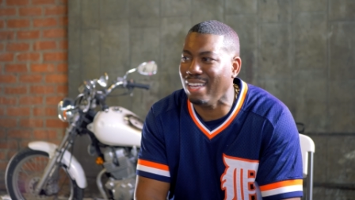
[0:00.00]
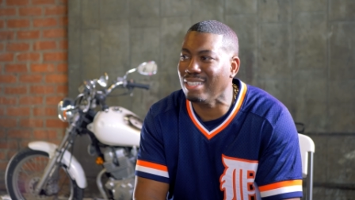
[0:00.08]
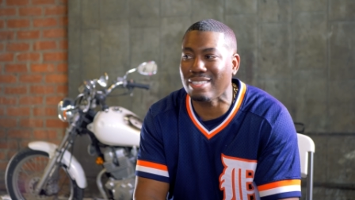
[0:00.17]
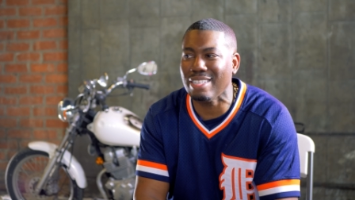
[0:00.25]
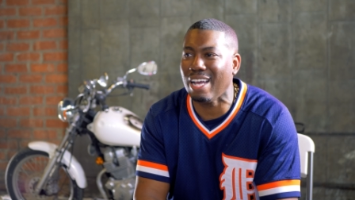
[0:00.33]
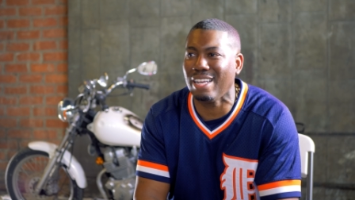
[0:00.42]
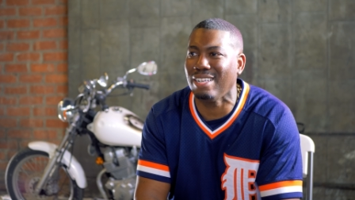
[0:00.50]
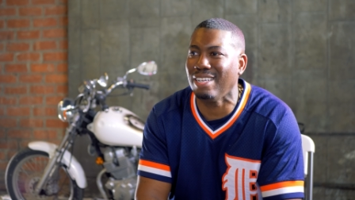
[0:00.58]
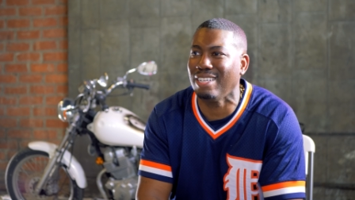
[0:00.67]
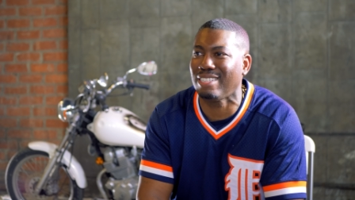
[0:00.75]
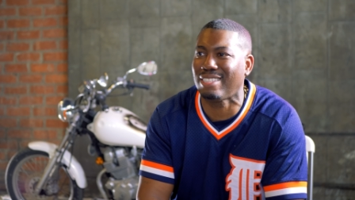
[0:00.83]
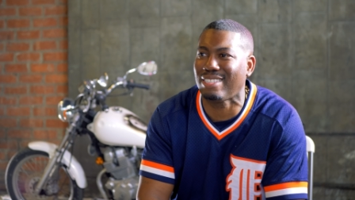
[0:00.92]
It's not
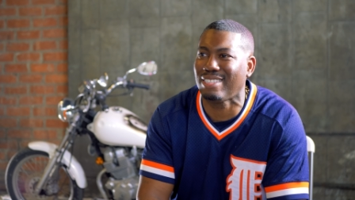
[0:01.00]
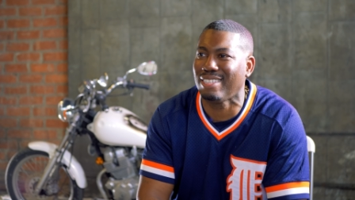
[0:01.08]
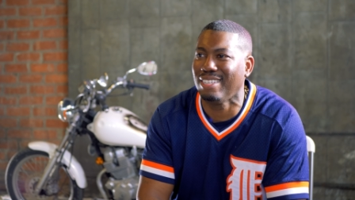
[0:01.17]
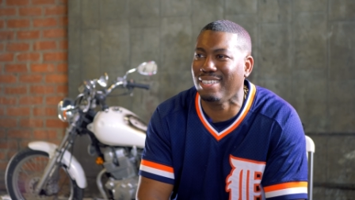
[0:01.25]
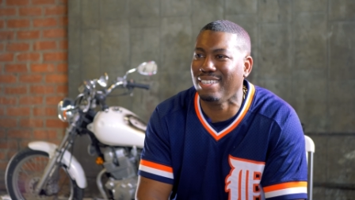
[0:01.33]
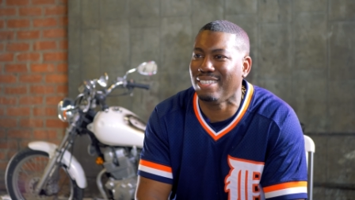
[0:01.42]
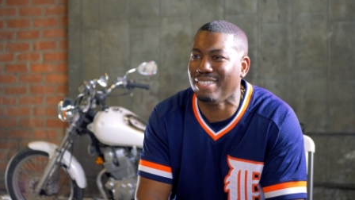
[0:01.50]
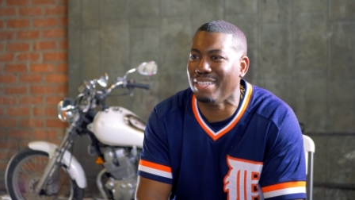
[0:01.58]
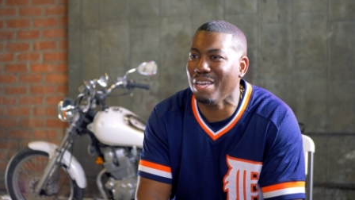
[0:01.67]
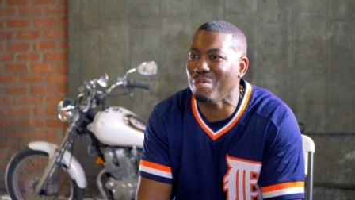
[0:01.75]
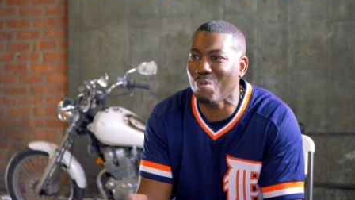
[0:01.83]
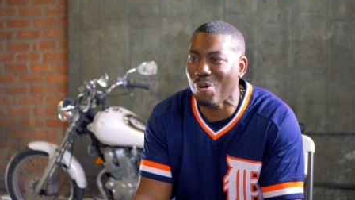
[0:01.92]
us.
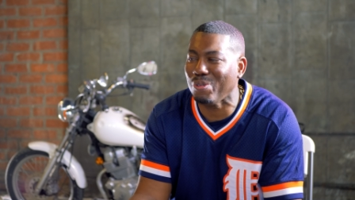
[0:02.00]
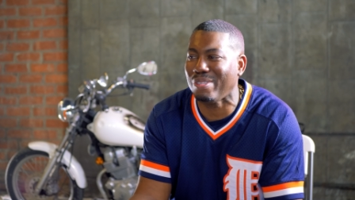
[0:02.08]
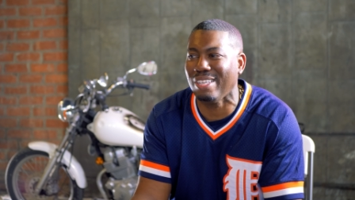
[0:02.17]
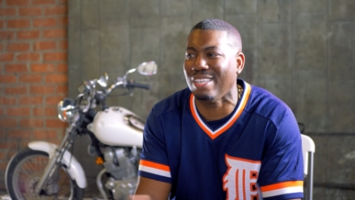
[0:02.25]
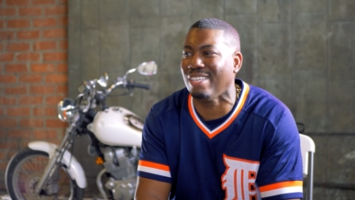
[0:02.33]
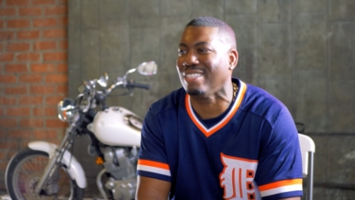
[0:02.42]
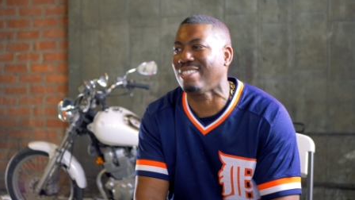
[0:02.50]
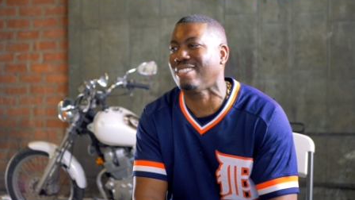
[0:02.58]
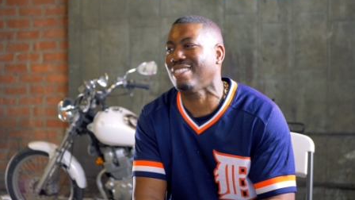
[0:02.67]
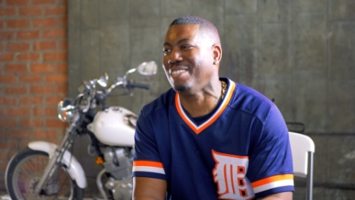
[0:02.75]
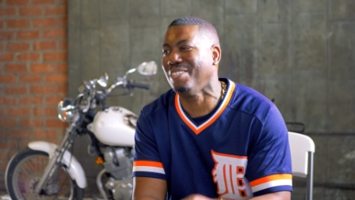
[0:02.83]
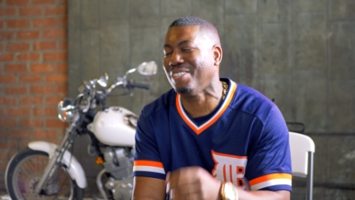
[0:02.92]
They want
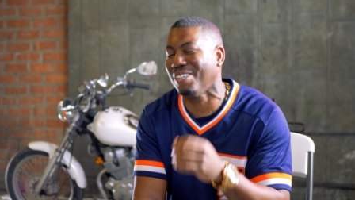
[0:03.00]
this. You